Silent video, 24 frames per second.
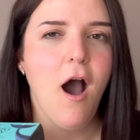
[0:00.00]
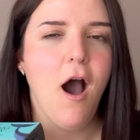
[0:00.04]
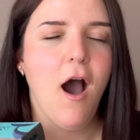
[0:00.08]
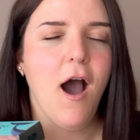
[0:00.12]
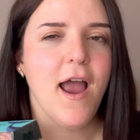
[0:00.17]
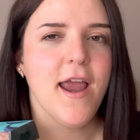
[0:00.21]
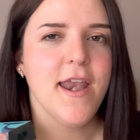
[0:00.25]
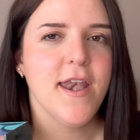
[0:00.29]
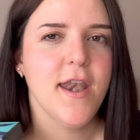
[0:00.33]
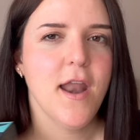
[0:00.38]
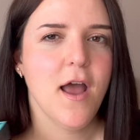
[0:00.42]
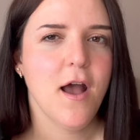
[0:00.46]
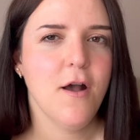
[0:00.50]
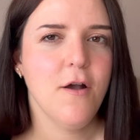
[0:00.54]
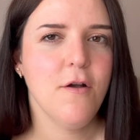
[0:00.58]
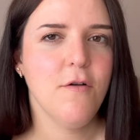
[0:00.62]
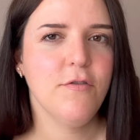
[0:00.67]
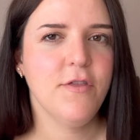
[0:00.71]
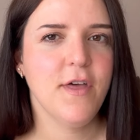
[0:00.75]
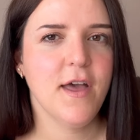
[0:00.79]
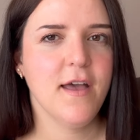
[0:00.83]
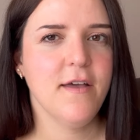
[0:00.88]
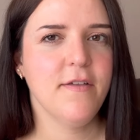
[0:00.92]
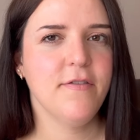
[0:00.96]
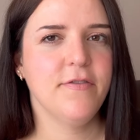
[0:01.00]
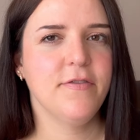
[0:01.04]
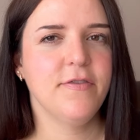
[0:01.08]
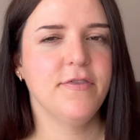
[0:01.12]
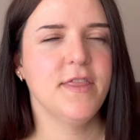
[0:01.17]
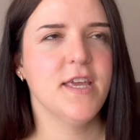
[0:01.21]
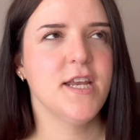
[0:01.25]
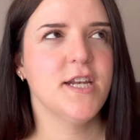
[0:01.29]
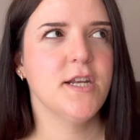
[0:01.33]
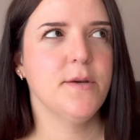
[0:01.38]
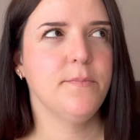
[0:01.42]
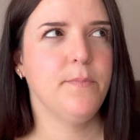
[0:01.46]
I know that
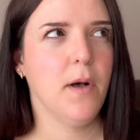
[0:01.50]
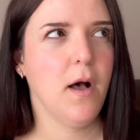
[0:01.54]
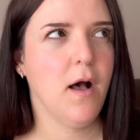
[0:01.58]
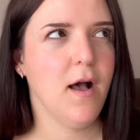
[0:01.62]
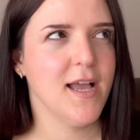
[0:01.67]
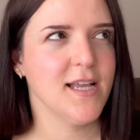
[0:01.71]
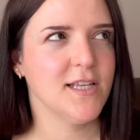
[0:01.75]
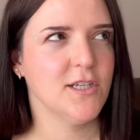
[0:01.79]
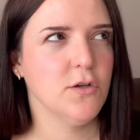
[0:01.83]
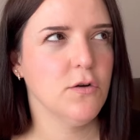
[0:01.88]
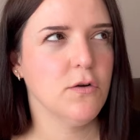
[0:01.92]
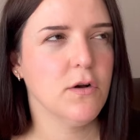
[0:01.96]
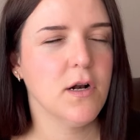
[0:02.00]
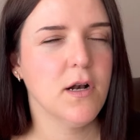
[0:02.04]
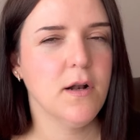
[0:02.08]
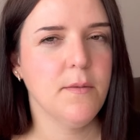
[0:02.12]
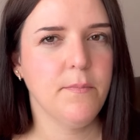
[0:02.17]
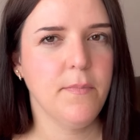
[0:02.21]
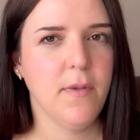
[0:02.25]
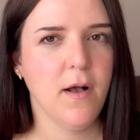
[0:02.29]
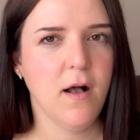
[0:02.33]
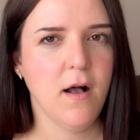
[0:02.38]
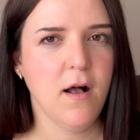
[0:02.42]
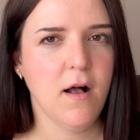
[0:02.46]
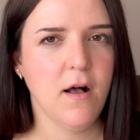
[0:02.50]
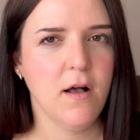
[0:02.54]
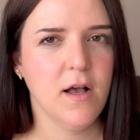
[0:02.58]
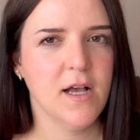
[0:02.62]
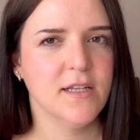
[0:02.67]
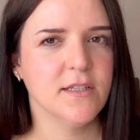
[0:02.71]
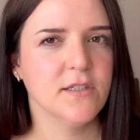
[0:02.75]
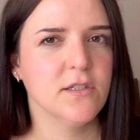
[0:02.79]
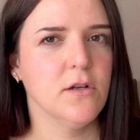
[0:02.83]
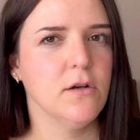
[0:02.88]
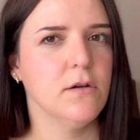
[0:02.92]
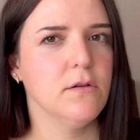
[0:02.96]
the Dubai chocolate bar
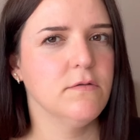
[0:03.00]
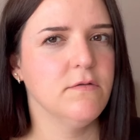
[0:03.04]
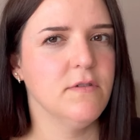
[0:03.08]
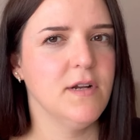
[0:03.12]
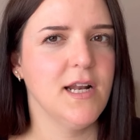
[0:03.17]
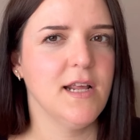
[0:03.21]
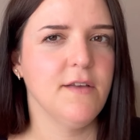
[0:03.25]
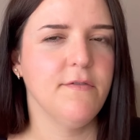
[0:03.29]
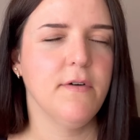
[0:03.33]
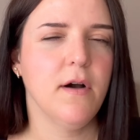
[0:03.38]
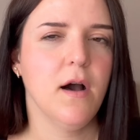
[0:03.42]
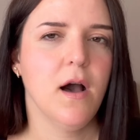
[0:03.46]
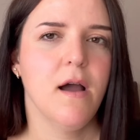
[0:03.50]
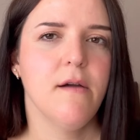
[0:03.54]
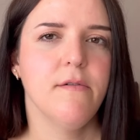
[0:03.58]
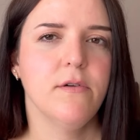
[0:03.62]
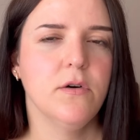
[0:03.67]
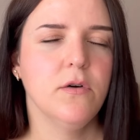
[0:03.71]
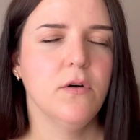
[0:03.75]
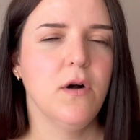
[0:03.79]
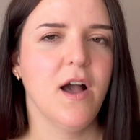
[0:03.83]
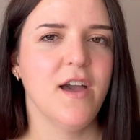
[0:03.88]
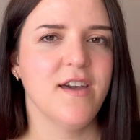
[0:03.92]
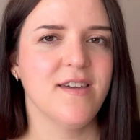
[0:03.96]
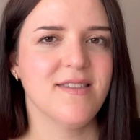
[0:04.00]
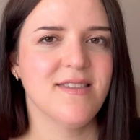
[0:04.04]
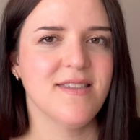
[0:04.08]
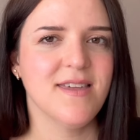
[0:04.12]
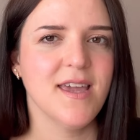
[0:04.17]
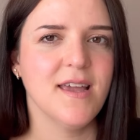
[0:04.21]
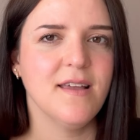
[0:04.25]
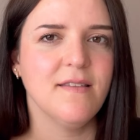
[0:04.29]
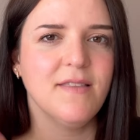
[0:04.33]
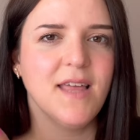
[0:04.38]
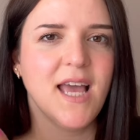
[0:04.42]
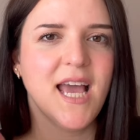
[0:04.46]
has gone really viral. I
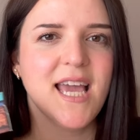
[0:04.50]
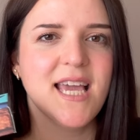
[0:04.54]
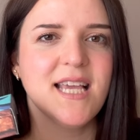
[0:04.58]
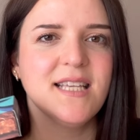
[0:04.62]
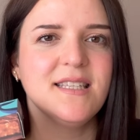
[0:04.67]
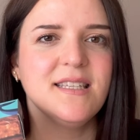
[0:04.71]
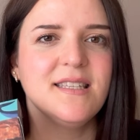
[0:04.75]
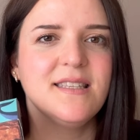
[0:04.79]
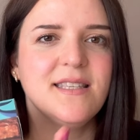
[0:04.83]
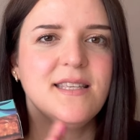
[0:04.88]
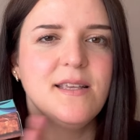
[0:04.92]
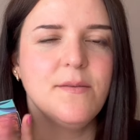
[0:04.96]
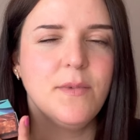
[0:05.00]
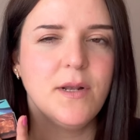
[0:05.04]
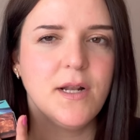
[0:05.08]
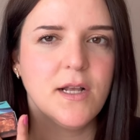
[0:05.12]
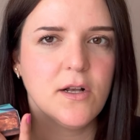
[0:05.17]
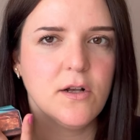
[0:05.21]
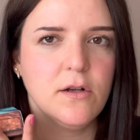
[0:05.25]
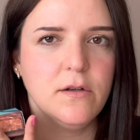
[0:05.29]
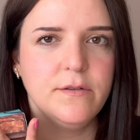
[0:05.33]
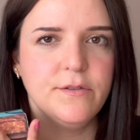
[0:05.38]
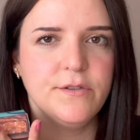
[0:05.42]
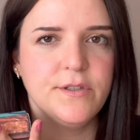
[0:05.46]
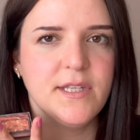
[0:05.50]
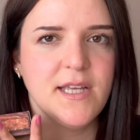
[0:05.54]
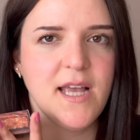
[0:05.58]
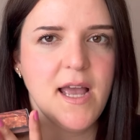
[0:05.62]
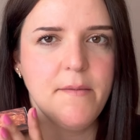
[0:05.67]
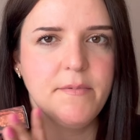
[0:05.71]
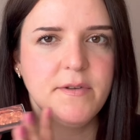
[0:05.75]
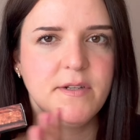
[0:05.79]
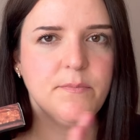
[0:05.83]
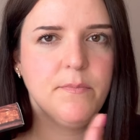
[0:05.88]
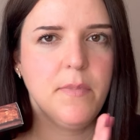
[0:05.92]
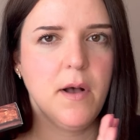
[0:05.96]
think that is a similar
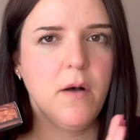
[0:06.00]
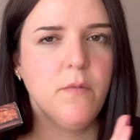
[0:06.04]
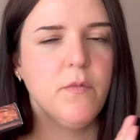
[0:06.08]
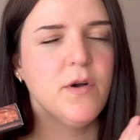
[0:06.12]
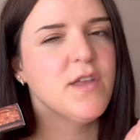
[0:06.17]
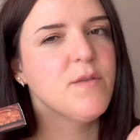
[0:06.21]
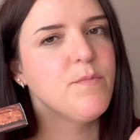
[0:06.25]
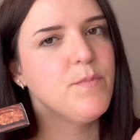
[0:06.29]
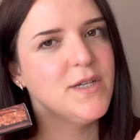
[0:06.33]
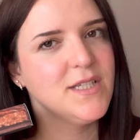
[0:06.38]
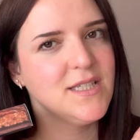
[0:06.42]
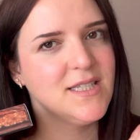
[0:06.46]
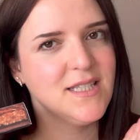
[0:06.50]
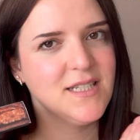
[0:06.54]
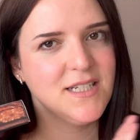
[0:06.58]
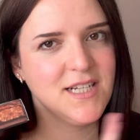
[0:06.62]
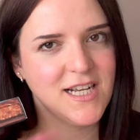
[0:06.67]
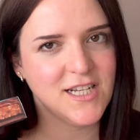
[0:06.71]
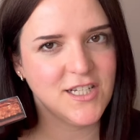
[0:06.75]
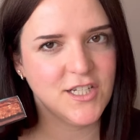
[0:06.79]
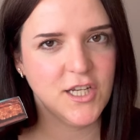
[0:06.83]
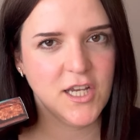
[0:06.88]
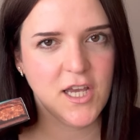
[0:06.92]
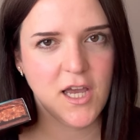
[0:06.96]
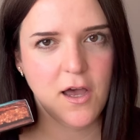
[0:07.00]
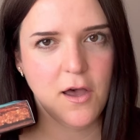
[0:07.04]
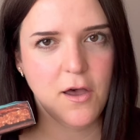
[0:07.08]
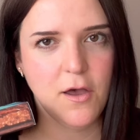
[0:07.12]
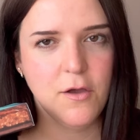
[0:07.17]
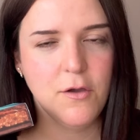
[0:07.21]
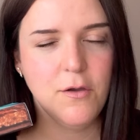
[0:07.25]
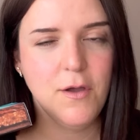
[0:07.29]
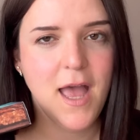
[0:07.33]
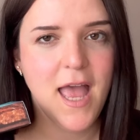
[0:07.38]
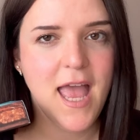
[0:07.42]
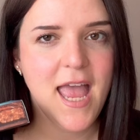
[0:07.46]
concept, but with
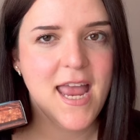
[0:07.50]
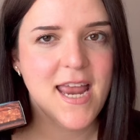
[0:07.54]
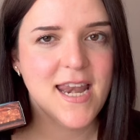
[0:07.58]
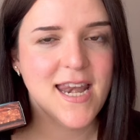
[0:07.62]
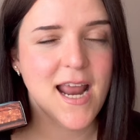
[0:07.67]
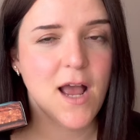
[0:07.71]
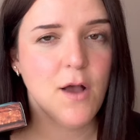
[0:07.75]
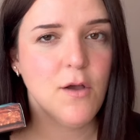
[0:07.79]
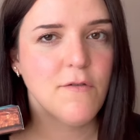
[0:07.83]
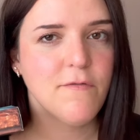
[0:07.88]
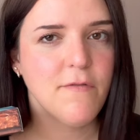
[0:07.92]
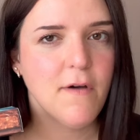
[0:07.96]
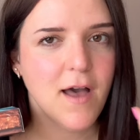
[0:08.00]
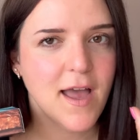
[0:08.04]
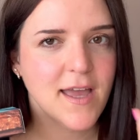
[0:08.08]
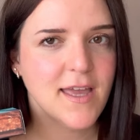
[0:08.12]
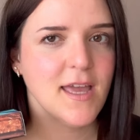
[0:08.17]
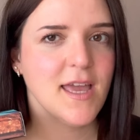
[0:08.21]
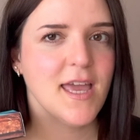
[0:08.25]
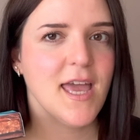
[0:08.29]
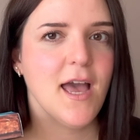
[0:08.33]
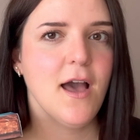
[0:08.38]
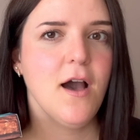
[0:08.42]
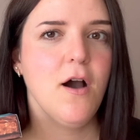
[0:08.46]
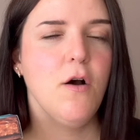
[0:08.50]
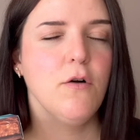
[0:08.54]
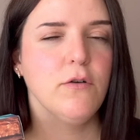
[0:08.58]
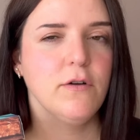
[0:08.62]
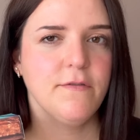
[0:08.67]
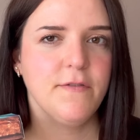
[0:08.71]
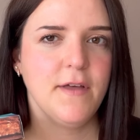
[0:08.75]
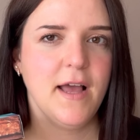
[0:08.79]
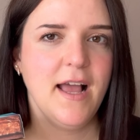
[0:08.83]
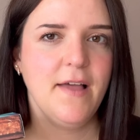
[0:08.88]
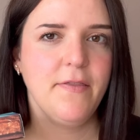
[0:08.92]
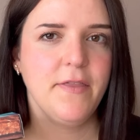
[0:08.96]
pistachio. Now, if I could get hold
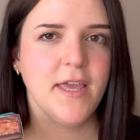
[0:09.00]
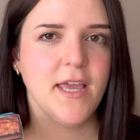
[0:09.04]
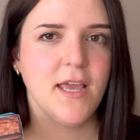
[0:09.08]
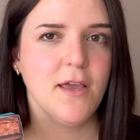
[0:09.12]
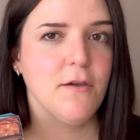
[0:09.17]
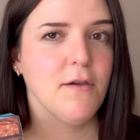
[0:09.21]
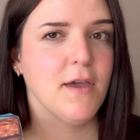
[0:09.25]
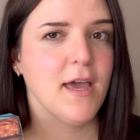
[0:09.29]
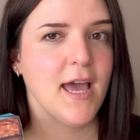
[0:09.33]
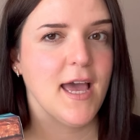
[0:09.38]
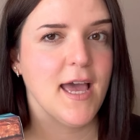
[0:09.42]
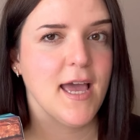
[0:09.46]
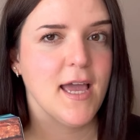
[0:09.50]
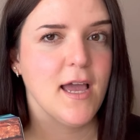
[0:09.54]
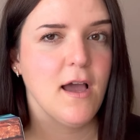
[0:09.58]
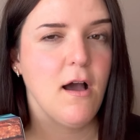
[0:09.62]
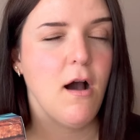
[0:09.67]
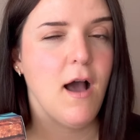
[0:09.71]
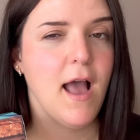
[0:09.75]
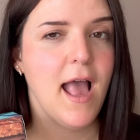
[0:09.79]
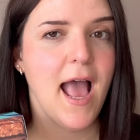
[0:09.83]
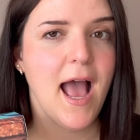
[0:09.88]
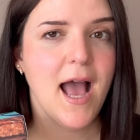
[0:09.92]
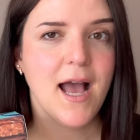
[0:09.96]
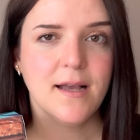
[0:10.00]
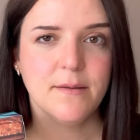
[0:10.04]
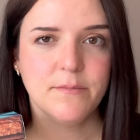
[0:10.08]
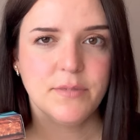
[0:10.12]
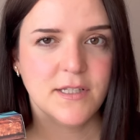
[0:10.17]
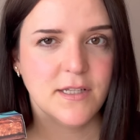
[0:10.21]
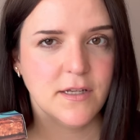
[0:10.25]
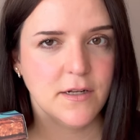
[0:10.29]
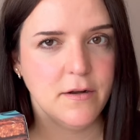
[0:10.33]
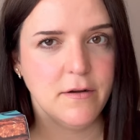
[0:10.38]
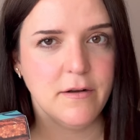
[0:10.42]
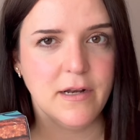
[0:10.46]
of that in the UK, I
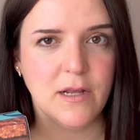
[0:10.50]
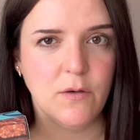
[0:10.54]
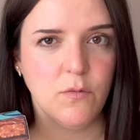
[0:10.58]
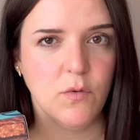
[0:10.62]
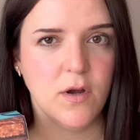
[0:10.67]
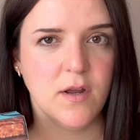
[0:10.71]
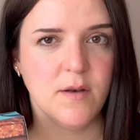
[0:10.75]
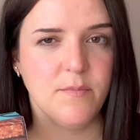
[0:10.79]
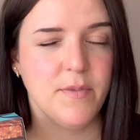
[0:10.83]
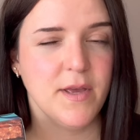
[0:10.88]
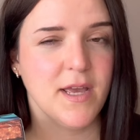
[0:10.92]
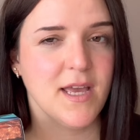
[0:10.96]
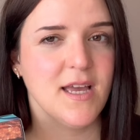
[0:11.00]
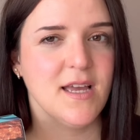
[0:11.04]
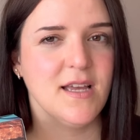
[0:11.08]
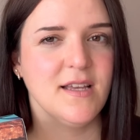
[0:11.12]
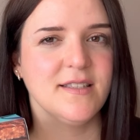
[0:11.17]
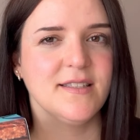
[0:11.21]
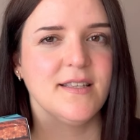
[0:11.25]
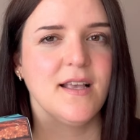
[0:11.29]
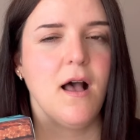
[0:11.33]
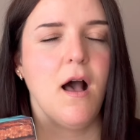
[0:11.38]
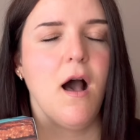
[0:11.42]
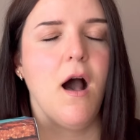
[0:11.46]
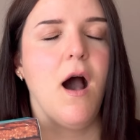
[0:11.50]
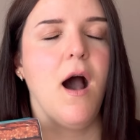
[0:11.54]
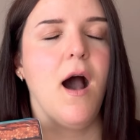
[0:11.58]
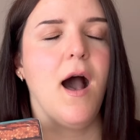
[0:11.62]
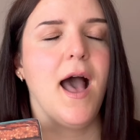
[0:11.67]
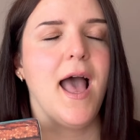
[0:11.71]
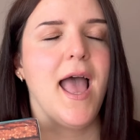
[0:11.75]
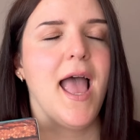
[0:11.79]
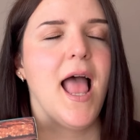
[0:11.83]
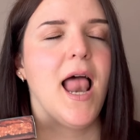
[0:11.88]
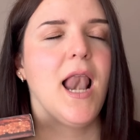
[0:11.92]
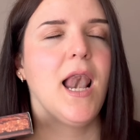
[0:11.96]
absolutely would, because
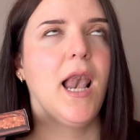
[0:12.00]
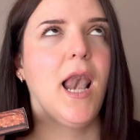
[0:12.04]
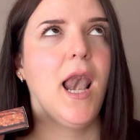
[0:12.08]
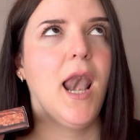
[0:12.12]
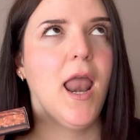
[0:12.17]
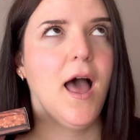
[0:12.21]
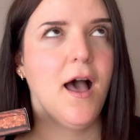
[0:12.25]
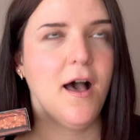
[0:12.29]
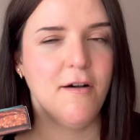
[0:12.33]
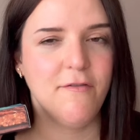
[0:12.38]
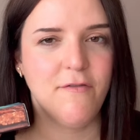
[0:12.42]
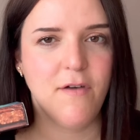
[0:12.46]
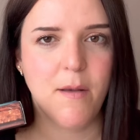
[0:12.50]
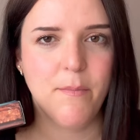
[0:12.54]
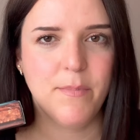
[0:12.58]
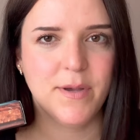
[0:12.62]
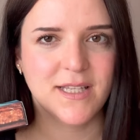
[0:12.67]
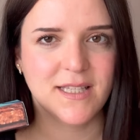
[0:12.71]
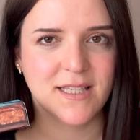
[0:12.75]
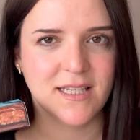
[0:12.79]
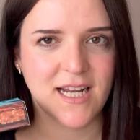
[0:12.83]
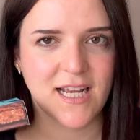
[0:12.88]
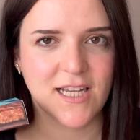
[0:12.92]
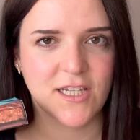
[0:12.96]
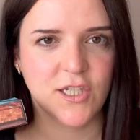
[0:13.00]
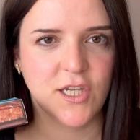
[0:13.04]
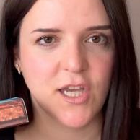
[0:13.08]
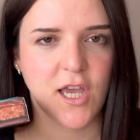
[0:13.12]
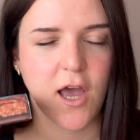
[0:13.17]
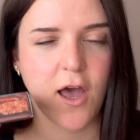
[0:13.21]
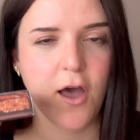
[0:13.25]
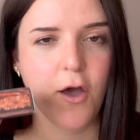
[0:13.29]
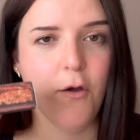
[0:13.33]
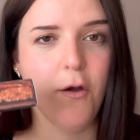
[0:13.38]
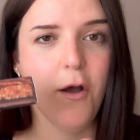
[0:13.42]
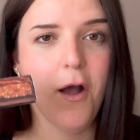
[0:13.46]
I love
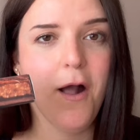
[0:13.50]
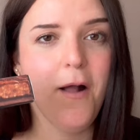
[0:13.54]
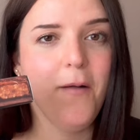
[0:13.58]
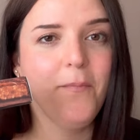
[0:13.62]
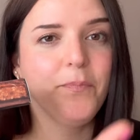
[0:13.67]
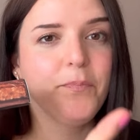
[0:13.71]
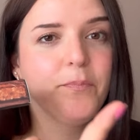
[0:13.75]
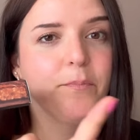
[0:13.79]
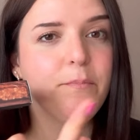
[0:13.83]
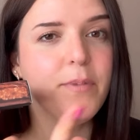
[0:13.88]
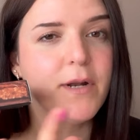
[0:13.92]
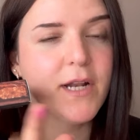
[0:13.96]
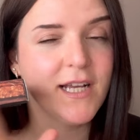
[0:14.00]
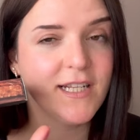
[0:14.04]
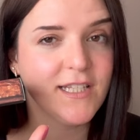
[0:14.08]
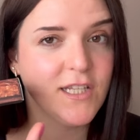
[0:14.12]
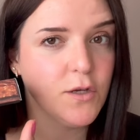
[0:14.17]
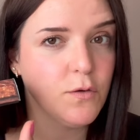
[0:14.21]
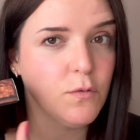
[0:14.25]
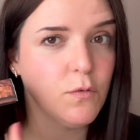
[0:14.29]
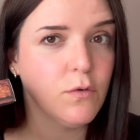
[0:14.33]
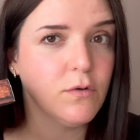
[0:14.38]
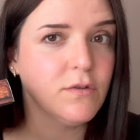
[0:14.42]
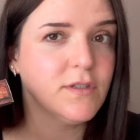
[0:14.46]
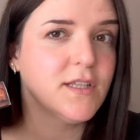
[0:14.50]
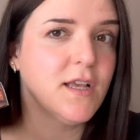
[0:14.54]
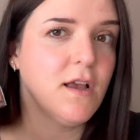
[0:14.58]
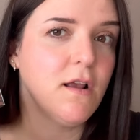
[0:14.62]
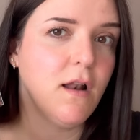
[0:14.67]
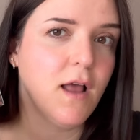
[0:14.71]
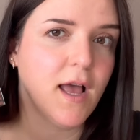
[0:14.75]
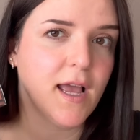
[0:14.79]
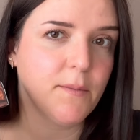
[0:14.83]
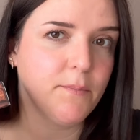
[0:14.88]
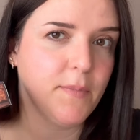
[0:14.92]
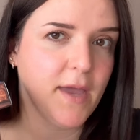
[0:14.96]
pistachio, but I do also
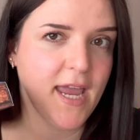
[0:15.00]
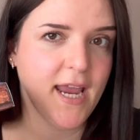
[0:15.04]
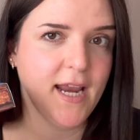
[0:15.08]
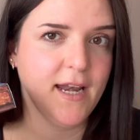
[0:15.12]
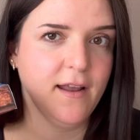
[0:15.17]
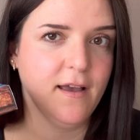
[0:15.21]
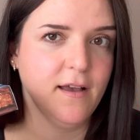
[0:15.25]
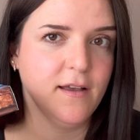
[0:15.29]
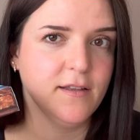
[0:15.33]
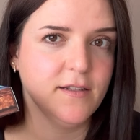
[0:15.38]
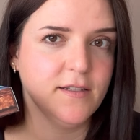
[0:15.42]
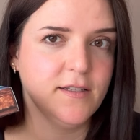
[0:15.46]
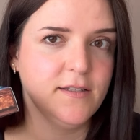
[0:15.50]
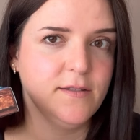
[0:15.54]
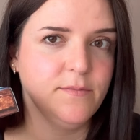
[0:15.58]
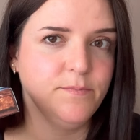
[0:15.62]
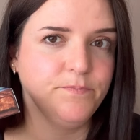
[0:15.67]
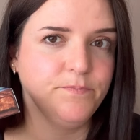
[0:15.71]
like peanut.